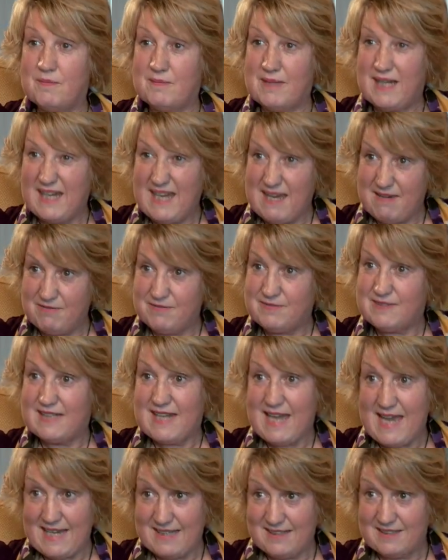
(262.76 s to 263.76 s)
my left
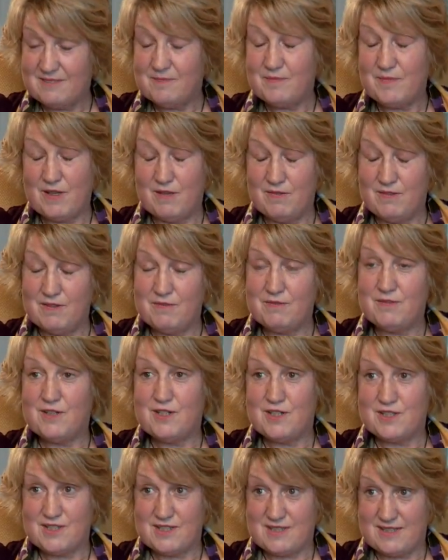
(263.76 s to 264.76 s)
leg on the
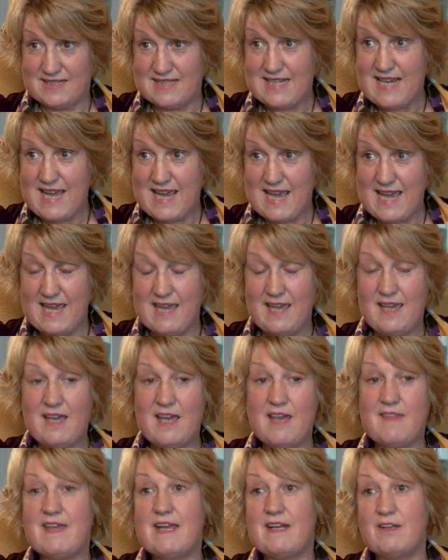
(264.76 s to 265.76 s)
first day,
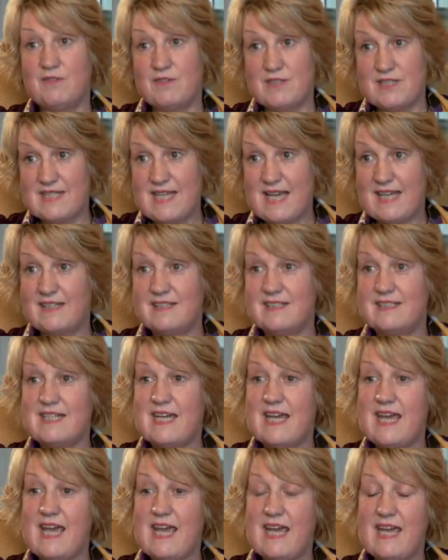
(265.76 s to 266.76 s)
and then on the second
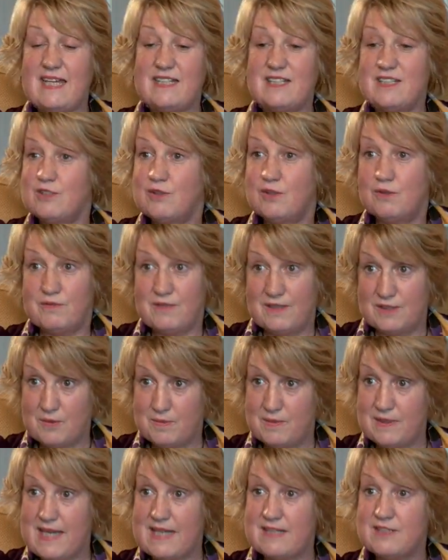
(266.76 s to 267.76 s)
day it had all filled
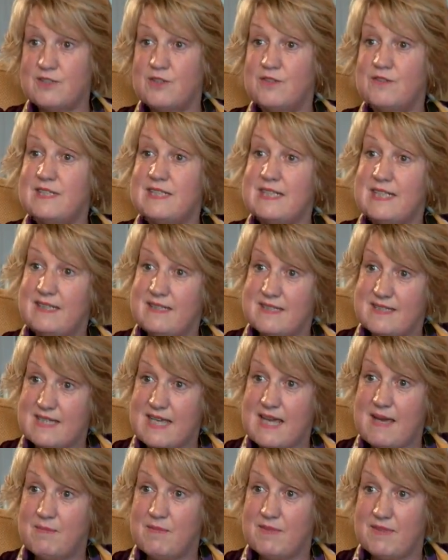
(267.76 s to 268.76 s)
up again, so they did the
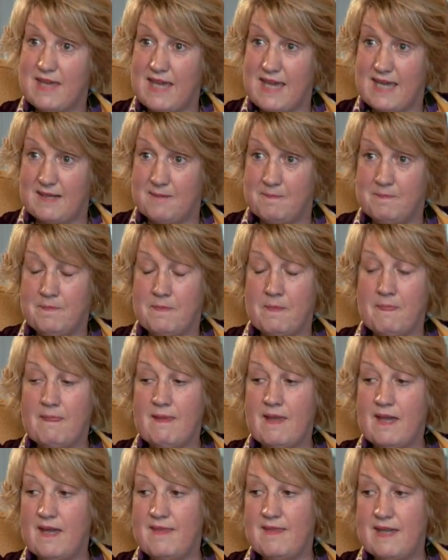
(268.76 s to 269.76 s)
same thing.
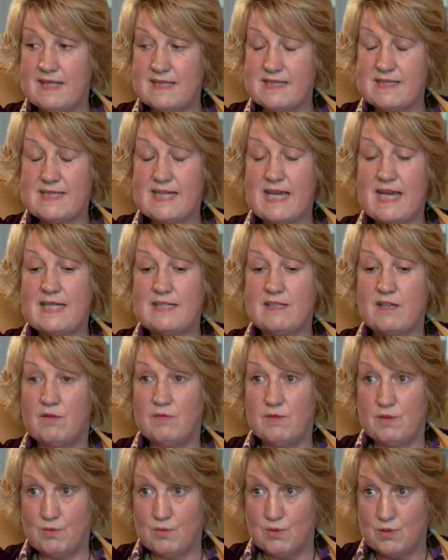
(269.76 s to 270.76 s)
And then I stayed
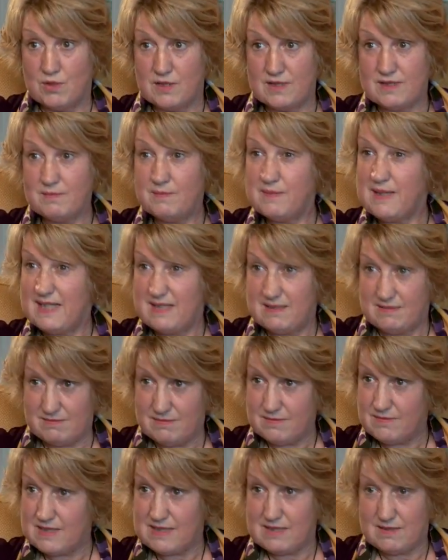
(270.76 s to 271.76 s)
on the ward,
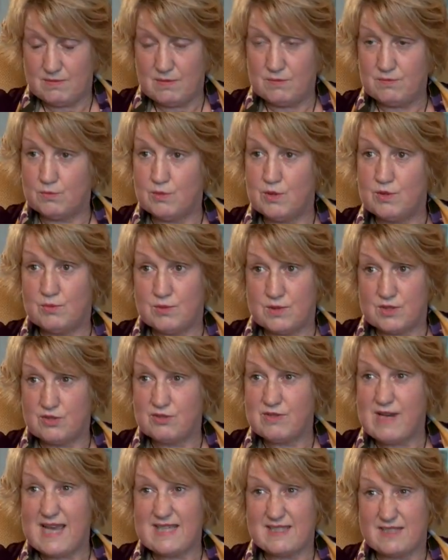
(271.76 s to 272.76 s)
this wound was
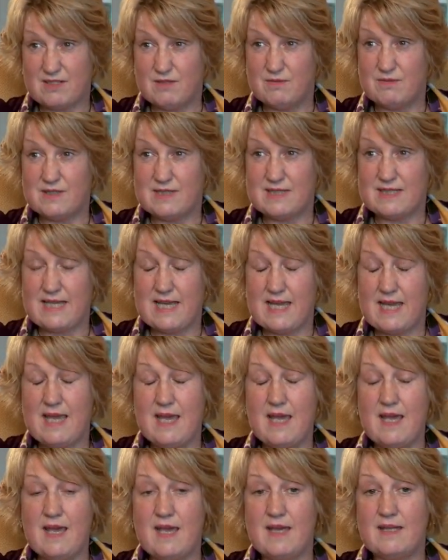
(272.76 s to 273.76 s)
dressed obviously,
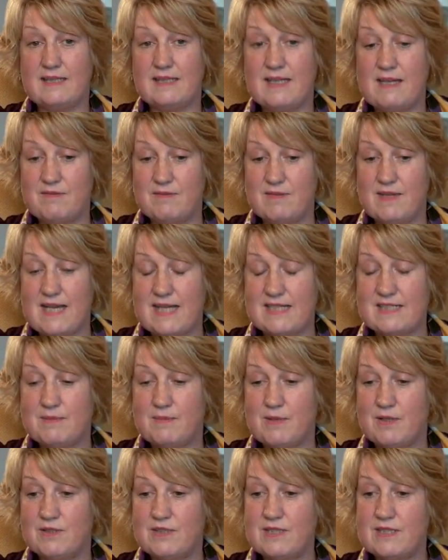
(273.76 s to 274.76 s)
and given the
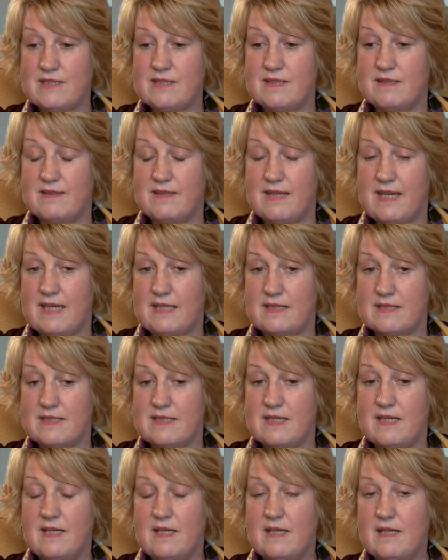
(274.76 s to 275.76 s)
antibiotics and
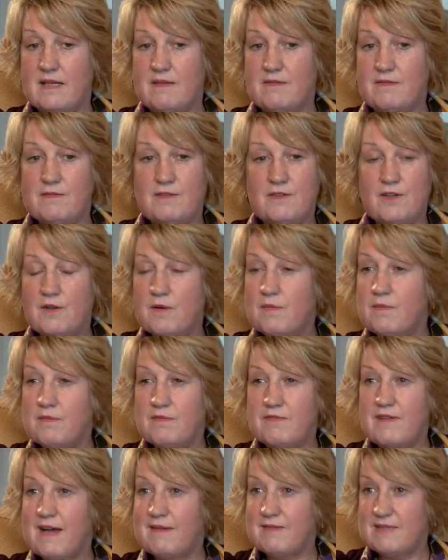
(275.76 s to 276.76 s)
things for
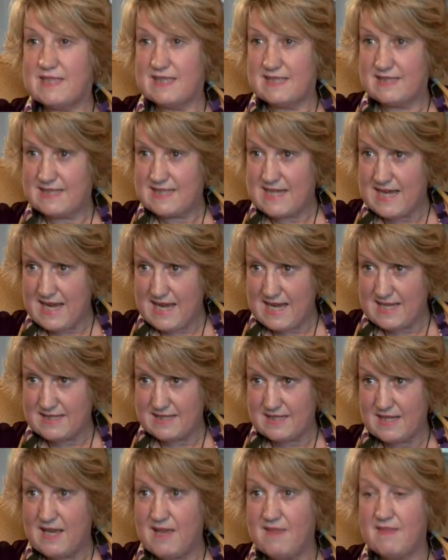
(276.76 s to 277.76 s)
5 or 6
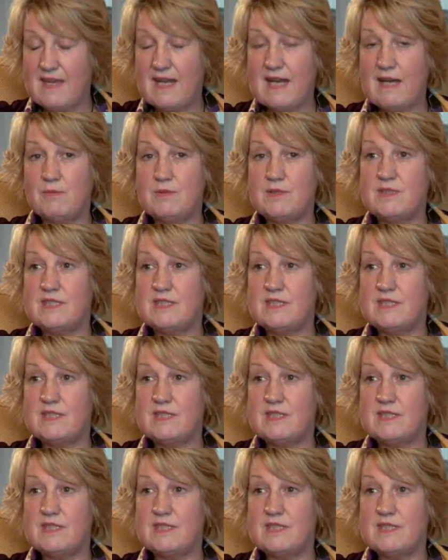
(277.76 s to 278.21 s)
days, and then I was